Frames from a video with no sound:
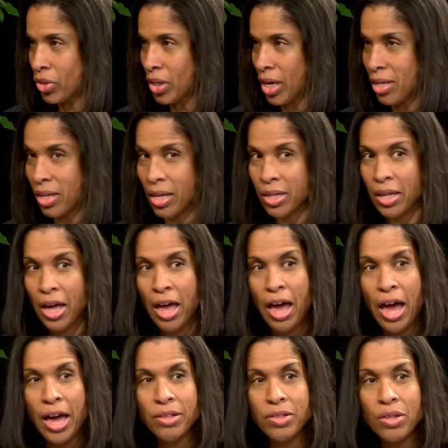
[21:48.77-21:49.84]
justice.
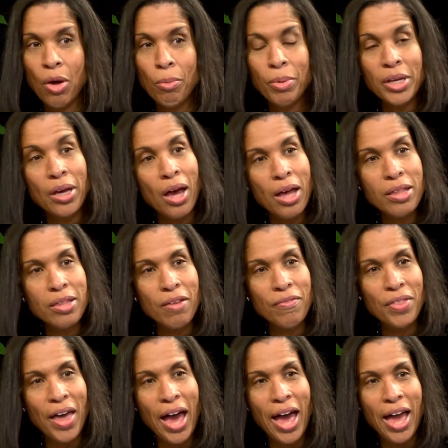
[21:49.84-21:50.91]
And so because of
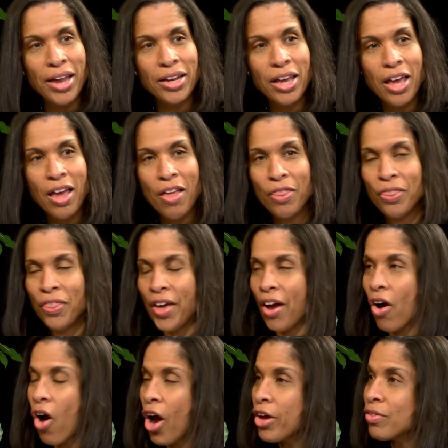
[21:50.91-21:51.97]
that,
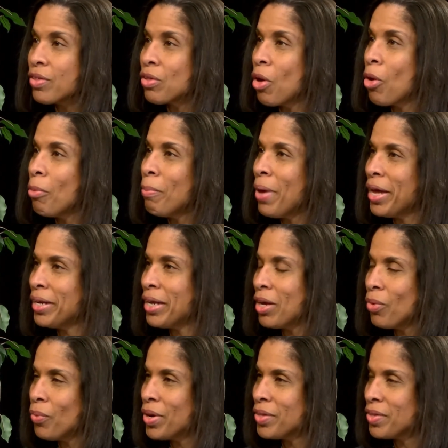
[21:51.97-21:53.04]
there are so many
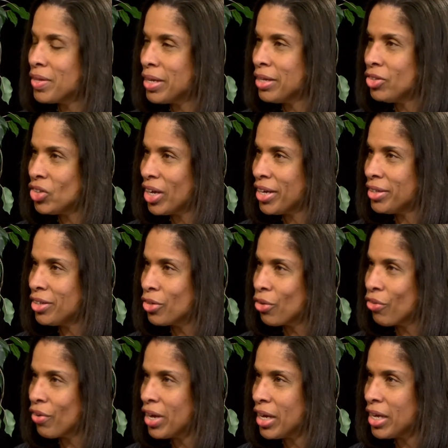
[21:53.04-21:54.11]
with CJ
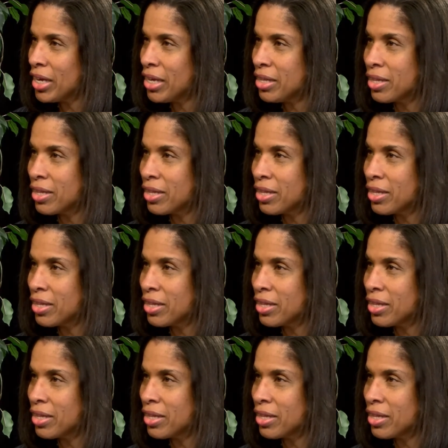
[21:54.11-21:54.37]
degrees